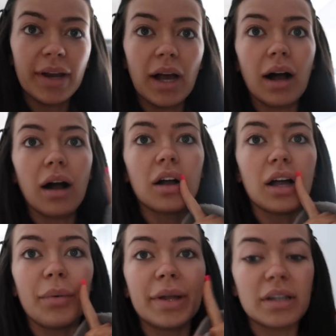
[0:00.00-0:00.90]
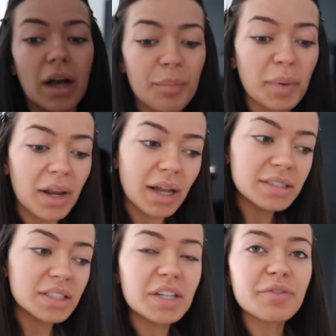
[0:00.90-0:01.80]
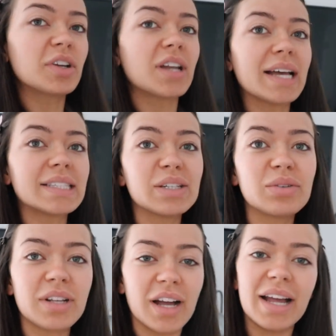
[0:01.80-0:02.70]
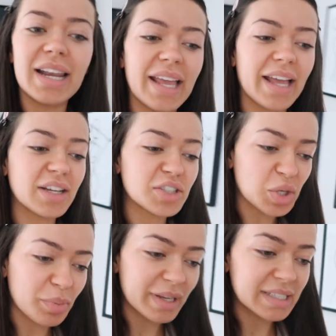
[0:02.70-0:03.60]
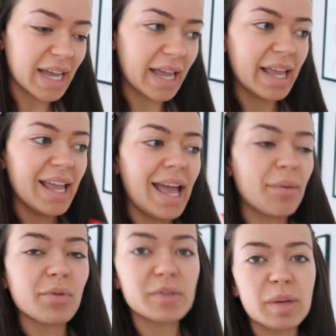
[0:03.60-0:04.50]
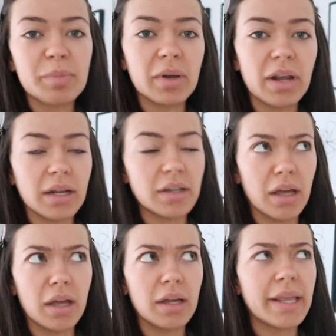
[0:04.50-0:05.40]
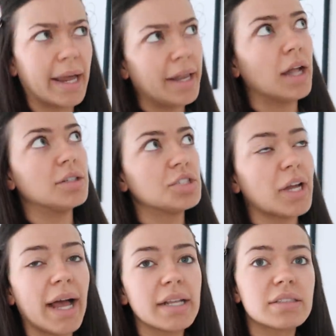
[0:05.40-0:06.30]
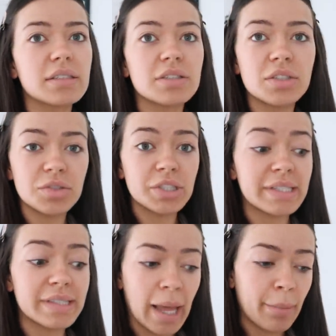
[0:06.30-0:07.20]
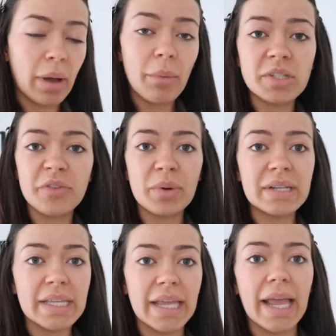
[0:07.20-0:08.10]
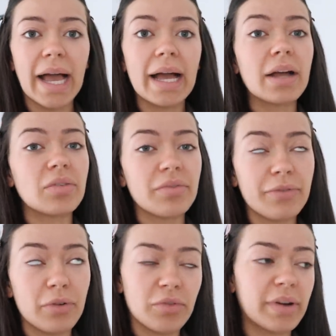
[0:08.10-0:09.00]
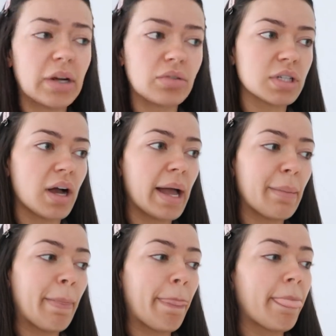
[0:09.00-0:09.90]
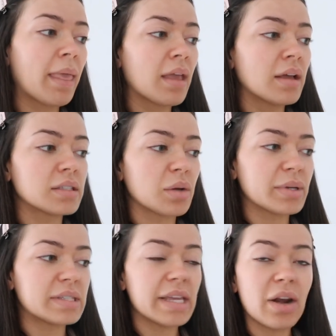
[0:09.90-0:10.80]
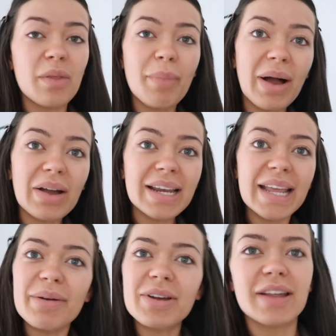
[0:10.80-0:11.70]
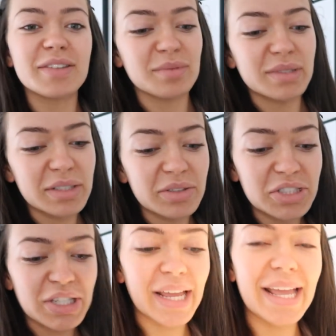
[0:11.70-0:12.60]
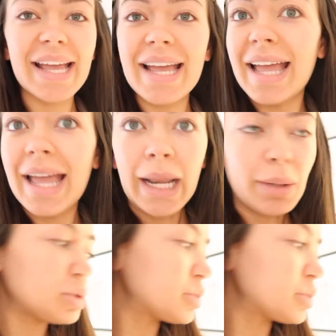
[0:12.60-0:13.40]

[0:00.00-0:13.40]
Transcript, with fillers: are going up London for a nice little girly shopping day. And we also booked lunch at Sushi Samba, which I've wanted to eat at for a really long time. So we're sitting on the balcony, we're gonna have some sushi. I'm